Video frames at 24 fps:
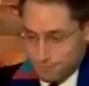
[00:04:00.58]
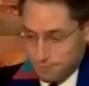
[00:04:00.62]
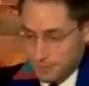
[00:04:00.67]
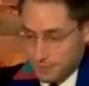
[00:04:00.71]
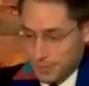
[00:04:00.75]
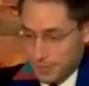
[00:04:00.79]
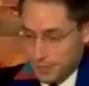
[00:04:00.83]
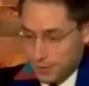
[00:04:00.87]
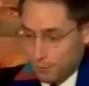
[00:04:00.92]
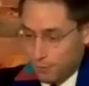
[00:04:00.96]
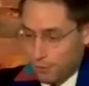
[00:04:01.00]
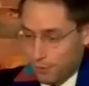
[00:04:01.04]

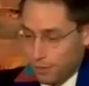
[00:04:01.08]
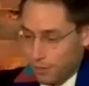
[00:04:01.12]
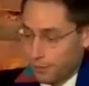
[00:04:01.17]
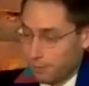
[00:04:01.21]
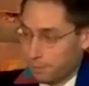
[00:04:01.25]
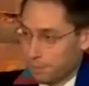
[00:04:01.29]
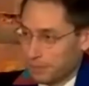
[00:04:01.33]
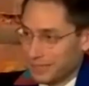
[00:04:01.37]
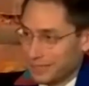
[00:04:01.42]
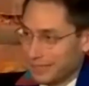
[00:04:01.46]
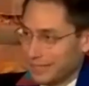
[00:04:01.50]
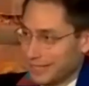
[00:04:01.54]
where
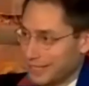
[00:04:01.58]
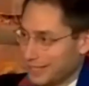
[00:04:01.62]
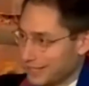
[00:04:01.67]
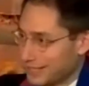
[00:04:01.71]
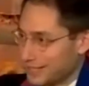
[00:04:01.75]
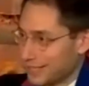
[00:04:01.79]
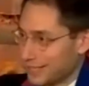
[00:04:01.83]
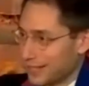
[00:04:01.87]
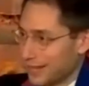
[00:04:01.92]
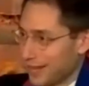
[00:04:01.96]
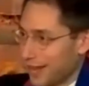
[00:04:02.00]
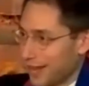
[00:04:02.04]
police
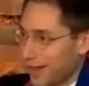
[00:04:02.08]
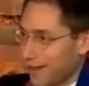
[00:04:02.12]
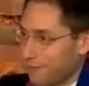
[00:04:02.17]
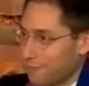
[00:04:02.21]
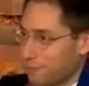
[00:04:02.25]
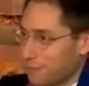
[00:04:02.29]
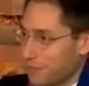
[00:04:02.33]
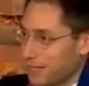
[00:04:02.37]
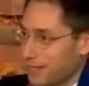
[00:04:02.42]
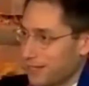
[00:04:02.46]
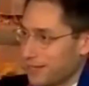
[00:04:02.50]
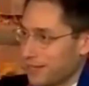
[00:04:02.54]
have
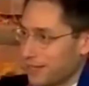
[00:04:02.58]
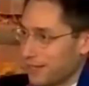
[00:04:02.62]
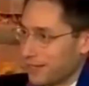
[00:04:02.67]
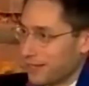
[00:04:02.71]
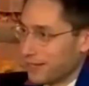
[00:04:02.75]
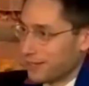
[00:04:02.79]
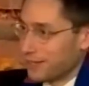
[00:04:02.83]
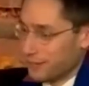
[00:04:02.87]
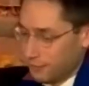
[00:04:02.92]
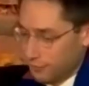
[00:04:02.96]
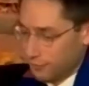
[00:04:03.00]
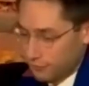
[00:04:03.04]
been
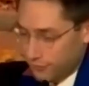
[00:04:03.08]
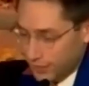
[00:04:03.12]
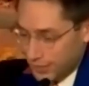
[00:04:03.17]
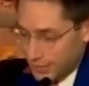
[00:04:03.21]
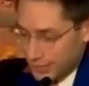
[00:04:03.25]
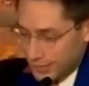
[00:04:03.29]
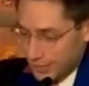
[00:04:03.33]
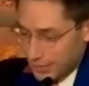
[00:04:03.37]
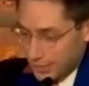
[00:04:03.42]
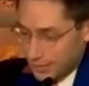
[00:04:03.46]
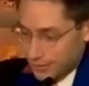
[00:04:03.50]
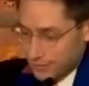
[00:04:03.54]

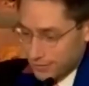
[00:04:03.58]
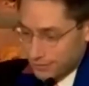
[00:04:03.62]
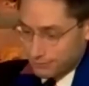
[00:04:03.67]
defunded,